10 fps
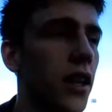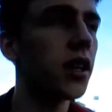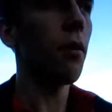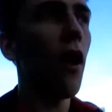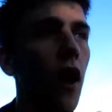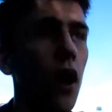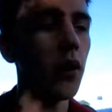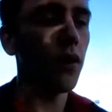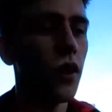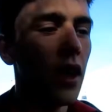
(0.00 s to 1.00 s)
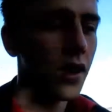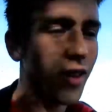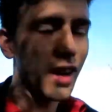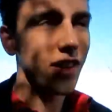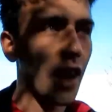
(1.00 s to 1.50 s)
Tomorrow,
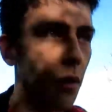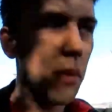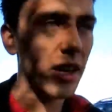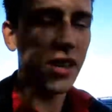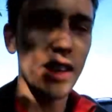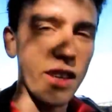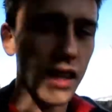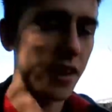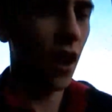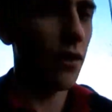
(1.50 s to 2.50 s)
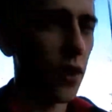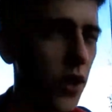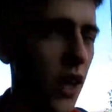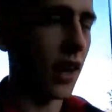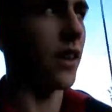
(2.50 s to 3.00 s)
Saturday, we basically take the day off to a
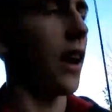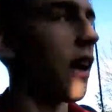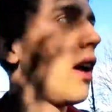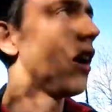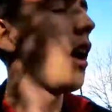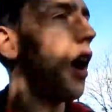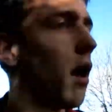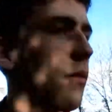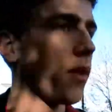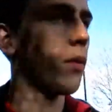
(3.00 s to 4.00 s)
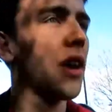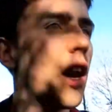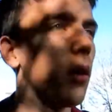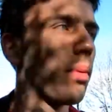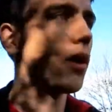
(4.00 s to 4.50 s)
certain extent. We get
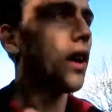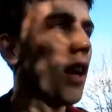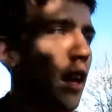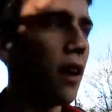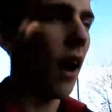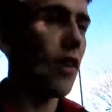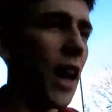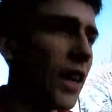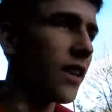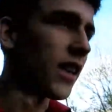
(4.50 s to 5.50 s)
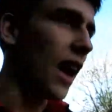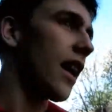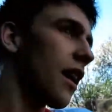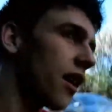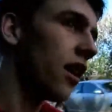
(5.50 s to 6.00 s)
up, have a lazy day,
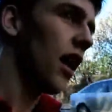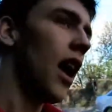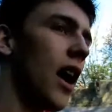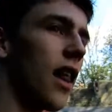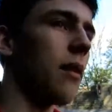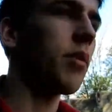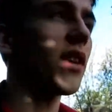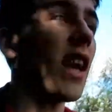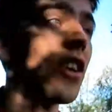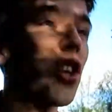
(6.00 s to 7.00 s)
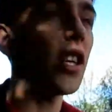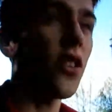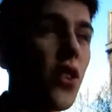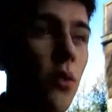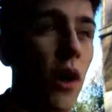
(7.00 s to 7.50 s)
and then potentially
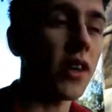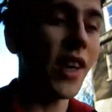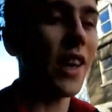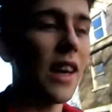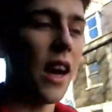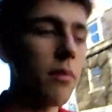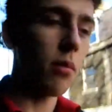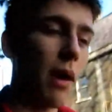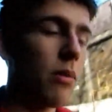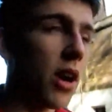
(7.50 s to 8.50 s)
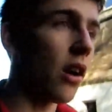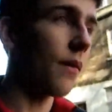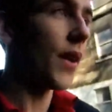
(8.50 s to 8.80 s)
do some work Saturday night, but maybe not.